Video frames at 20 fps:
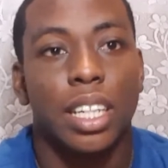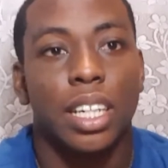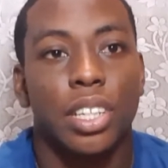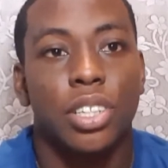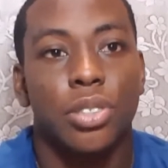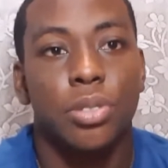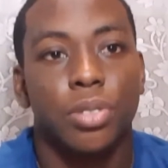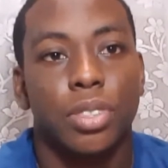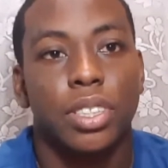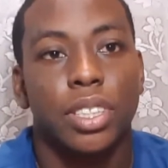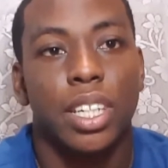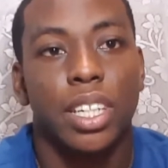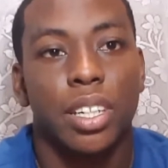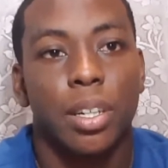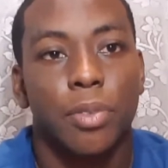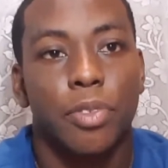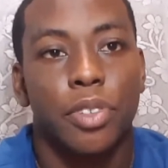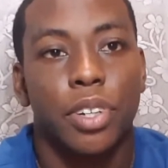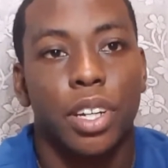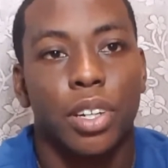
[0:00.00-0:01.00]
and you sign
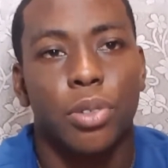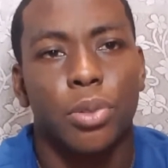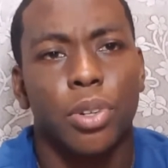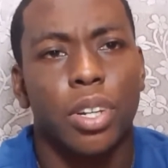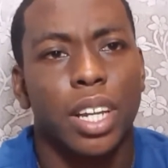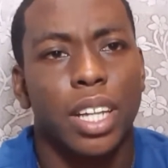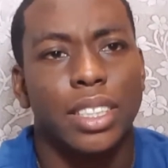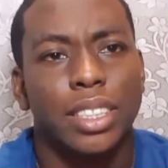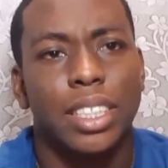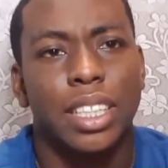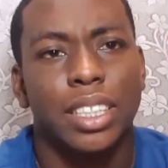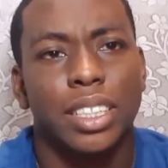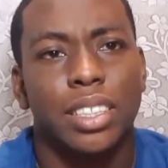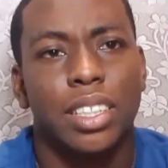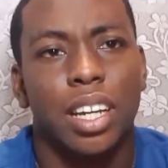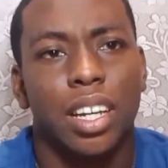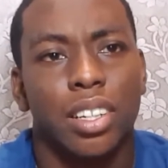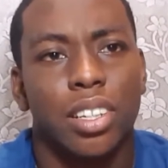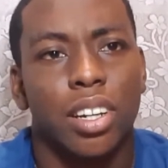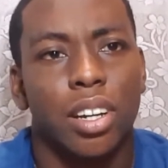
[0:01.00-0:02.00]
up for that,
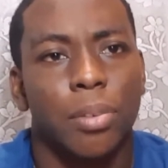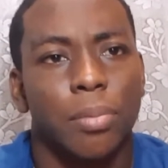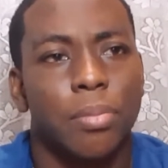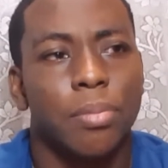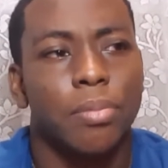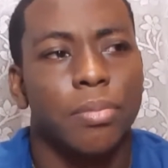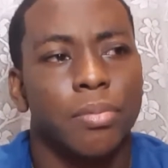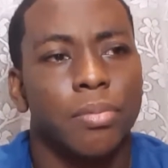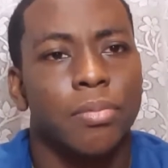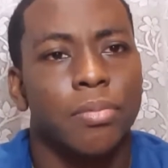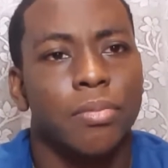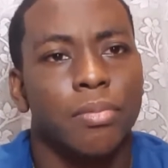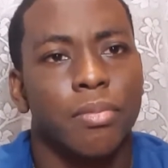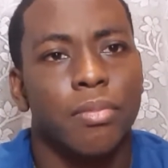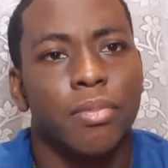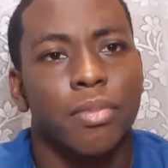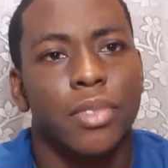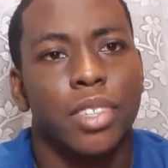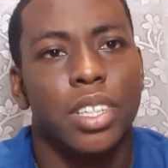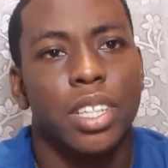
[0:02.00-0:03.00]
googleadsense.com.
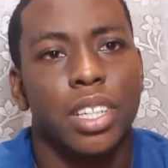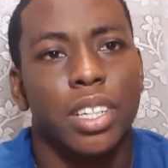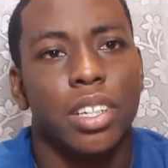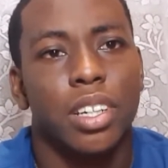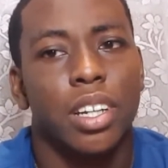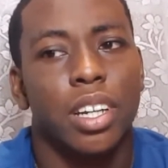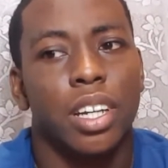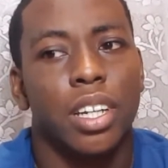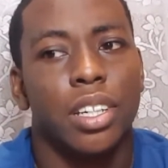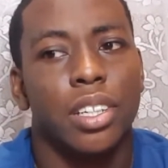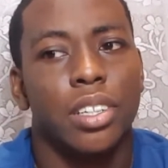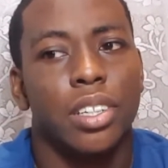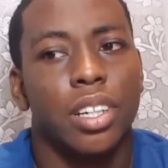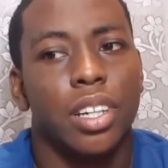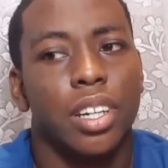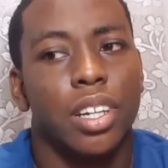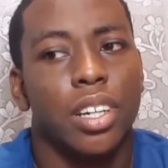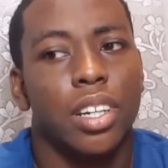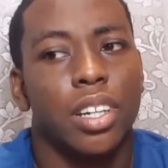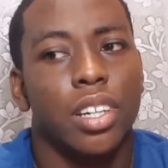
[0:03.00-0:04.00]
Yeah, and
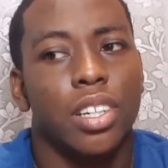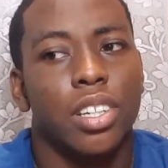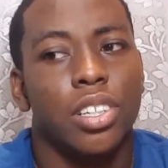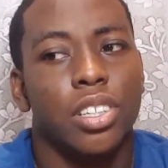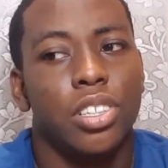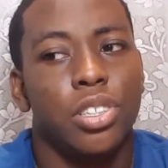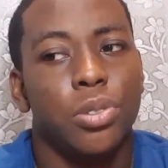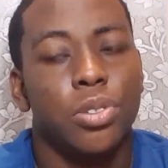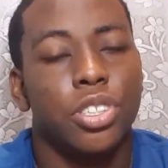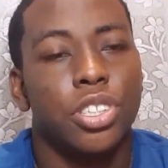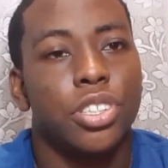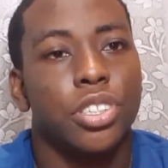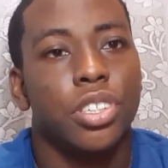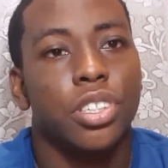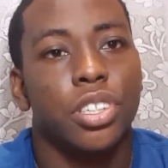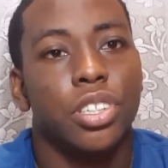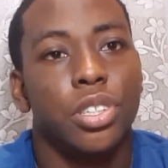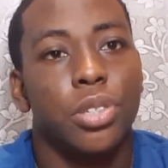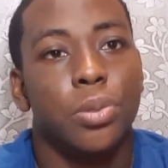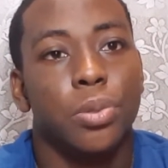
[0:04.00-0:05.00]
you
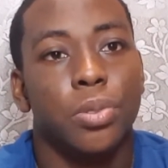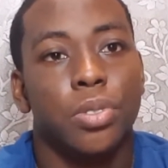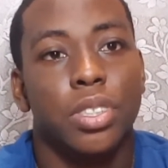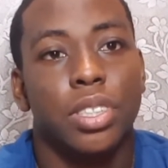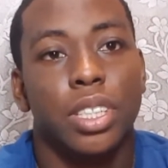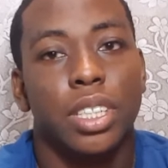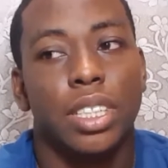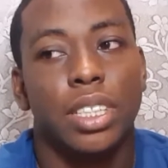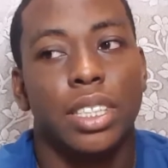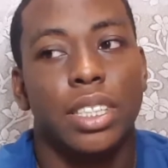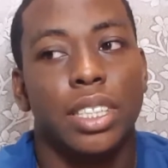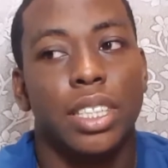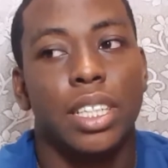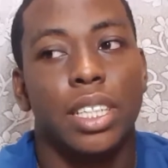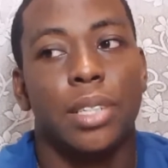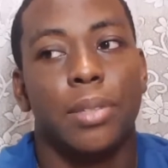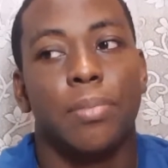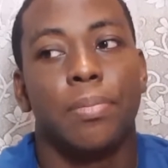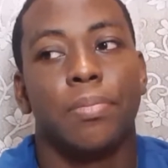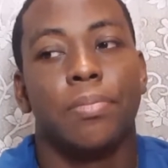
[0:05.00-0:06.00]
should use the
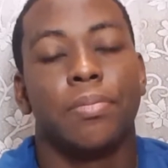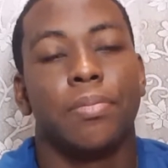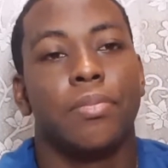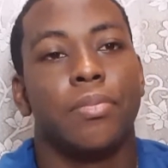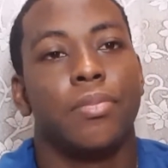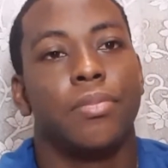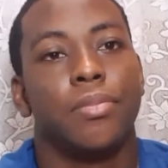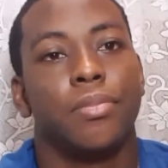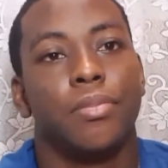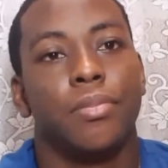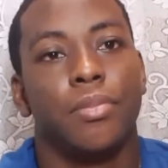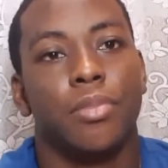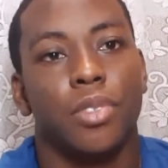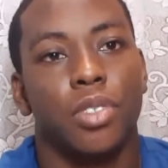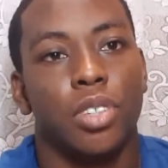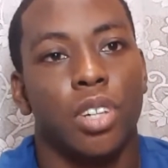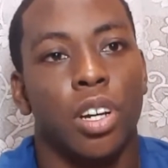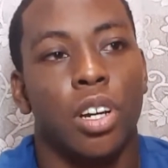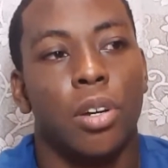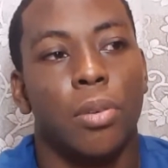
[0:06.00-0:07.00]
same
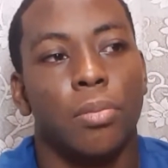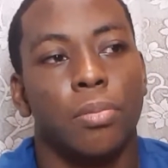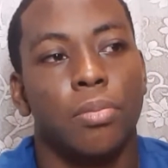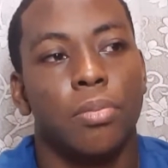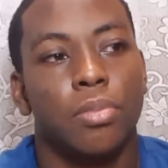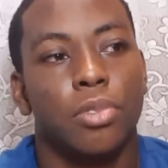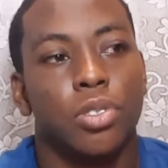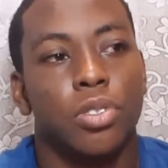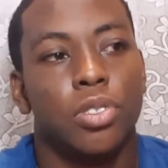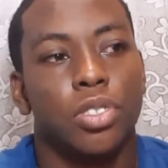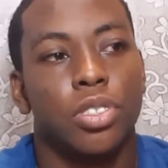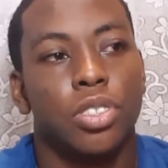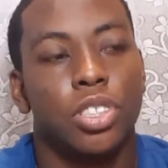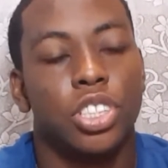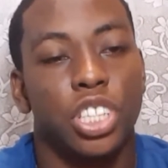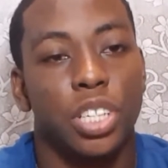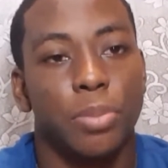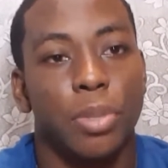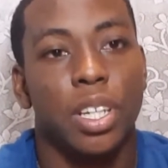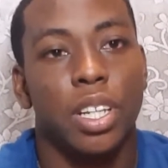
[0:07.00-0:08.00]

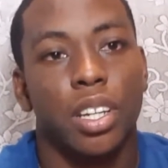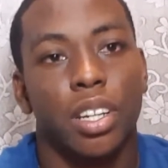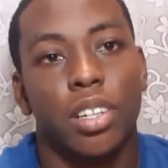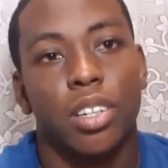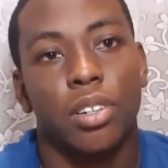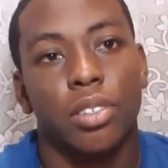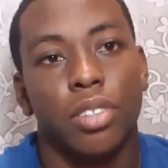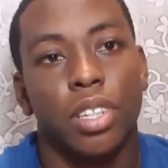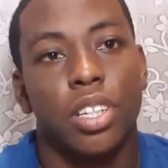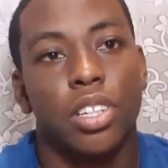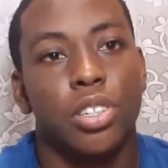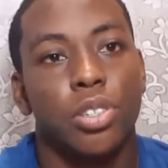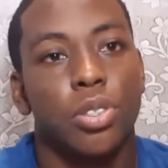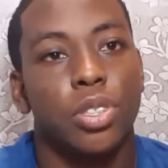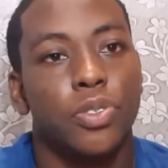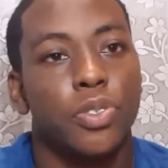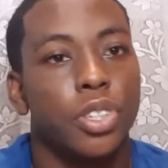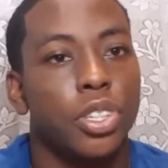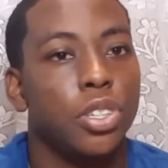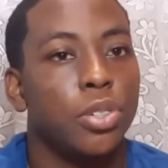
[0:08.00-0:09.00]
Gmail account that you
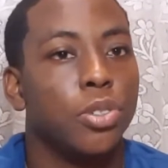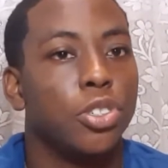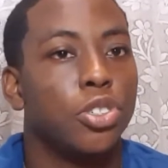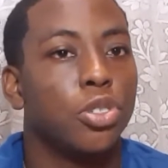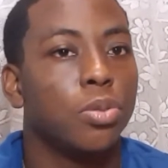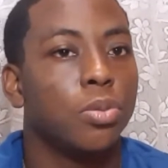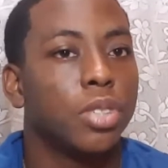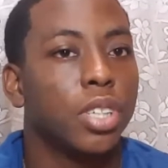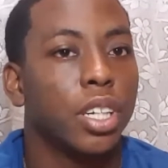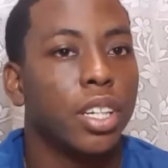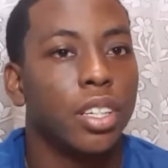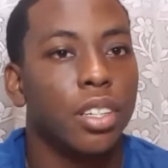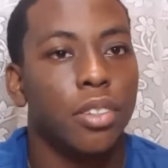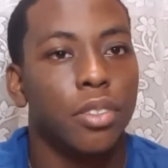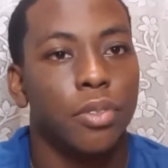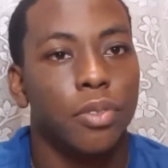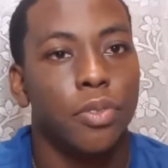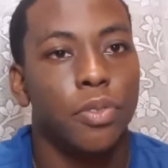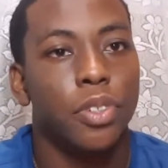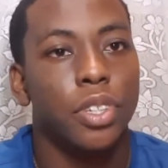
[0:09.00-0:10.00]
use for your YouTube
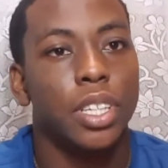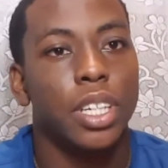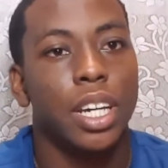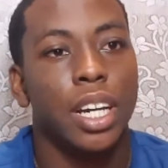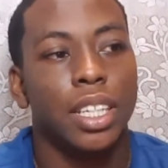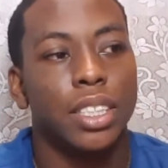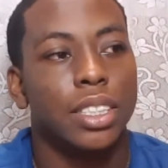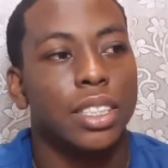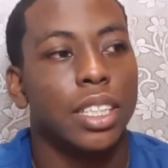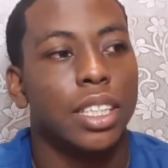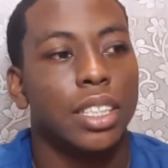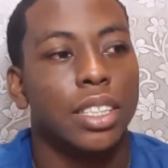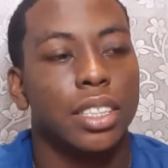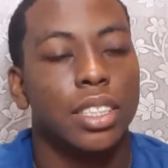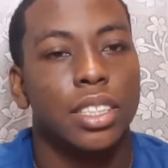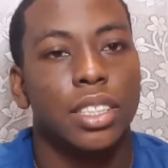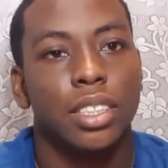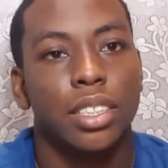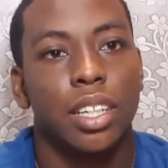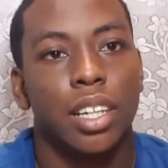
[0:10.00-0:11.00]
channel for the
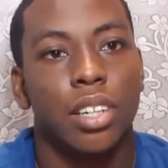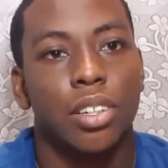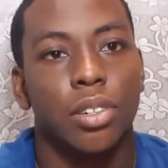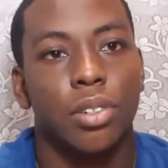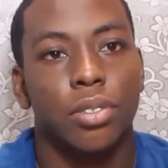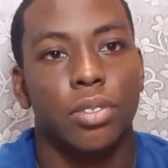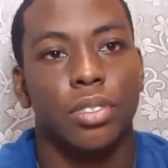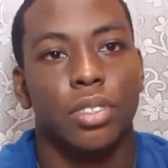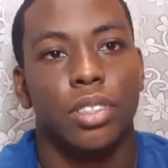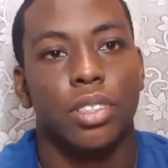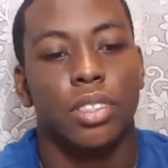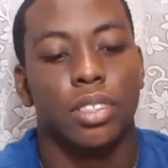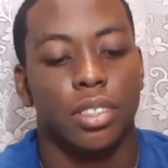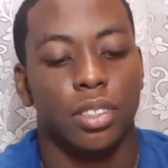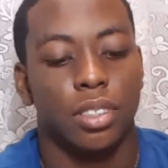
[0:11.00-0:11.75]
AdSense account.